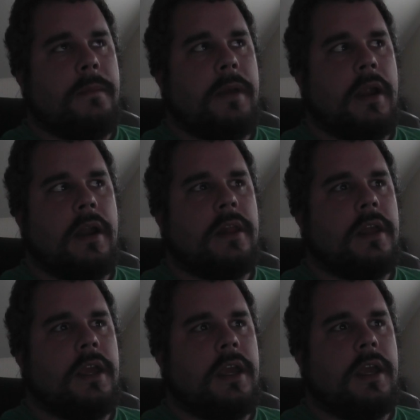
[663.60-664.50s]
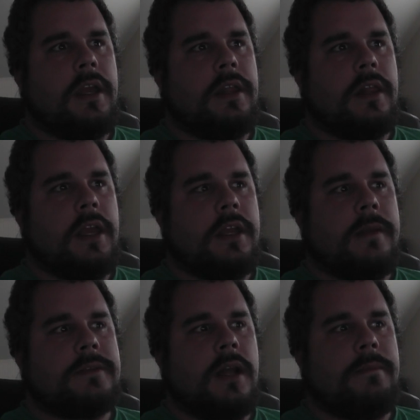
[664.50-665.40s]
apparently, the link
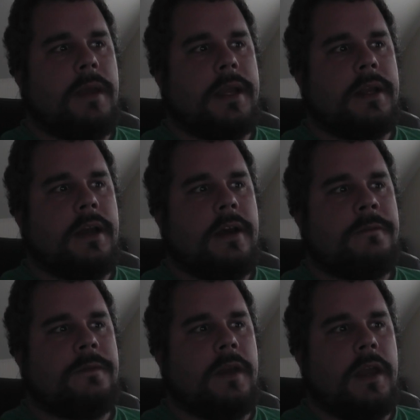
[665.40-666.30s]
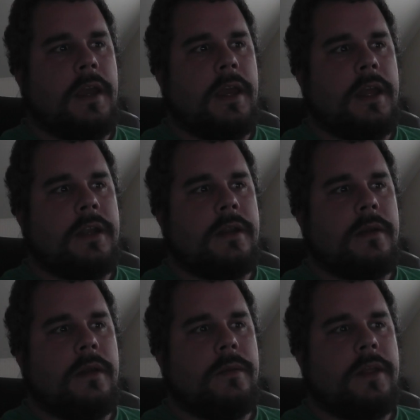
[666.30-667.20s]
up's not big enough, and
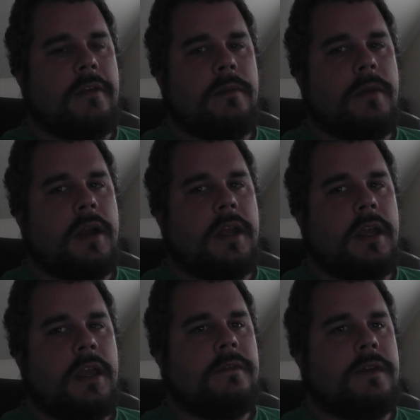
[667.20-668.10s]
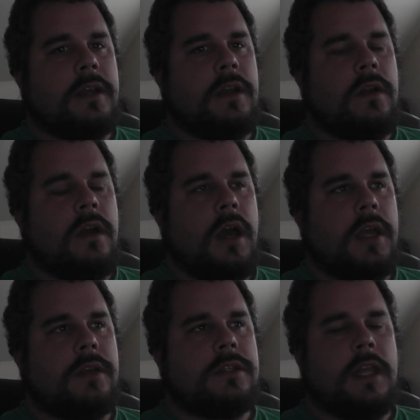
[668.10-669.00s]
with everybody freaking uh,
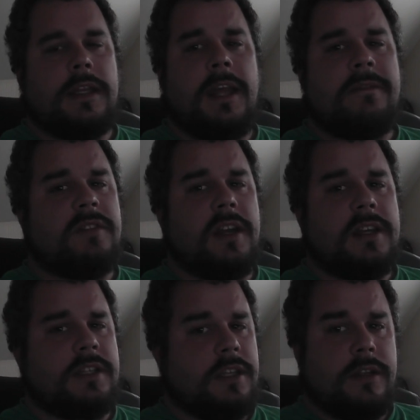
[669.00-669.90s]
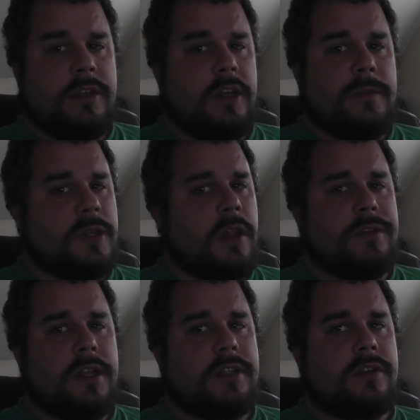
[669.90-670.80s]
using like Netflix and YouTube's and all
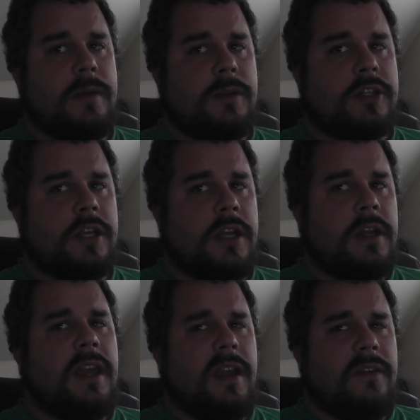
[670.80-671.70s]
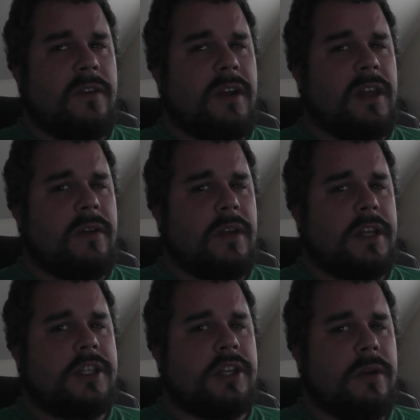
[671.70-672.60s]
those other streaming shit, it really,
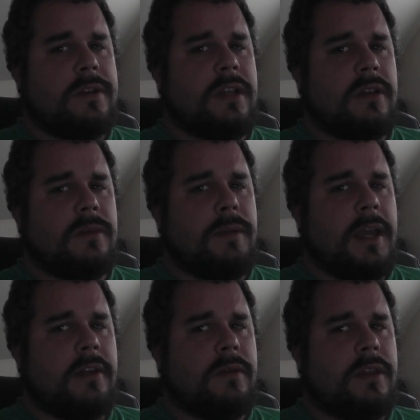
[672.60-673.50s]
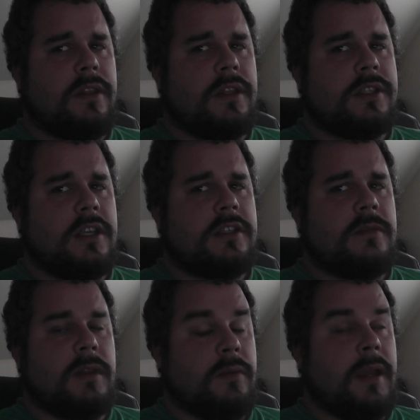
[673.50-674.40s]
really chokes out the bandwidth in the
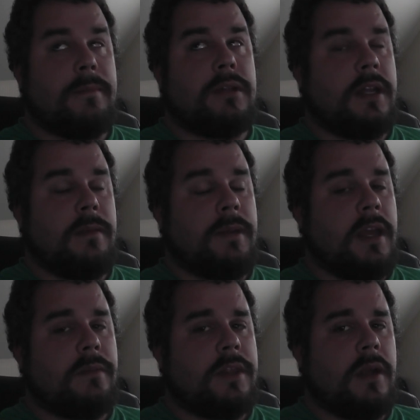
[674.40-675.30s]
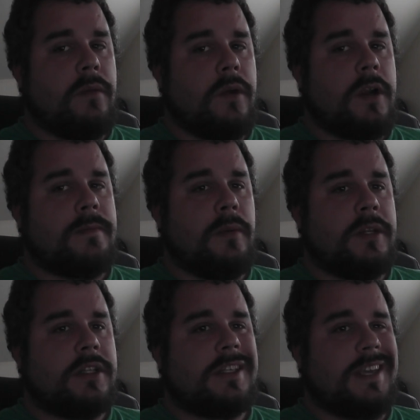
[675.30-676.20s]
system. Like, we got plenty of bandwidth at work, but we
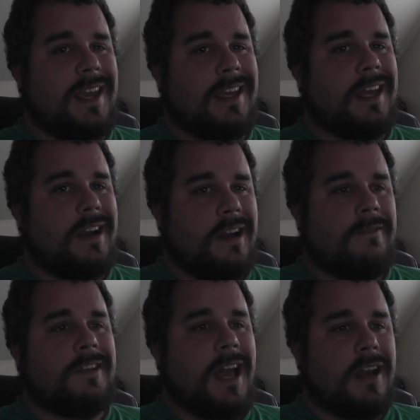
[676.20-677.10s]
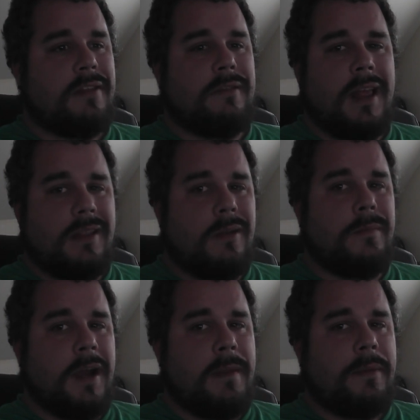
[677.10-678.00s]
just can't get enough data through that little
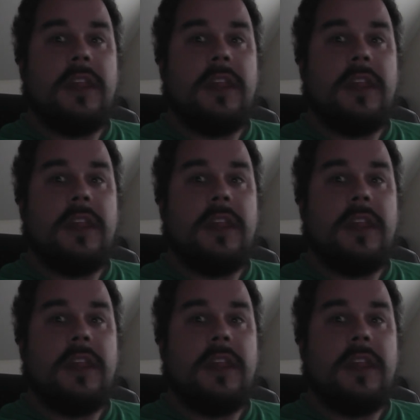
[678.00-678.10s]
pipe.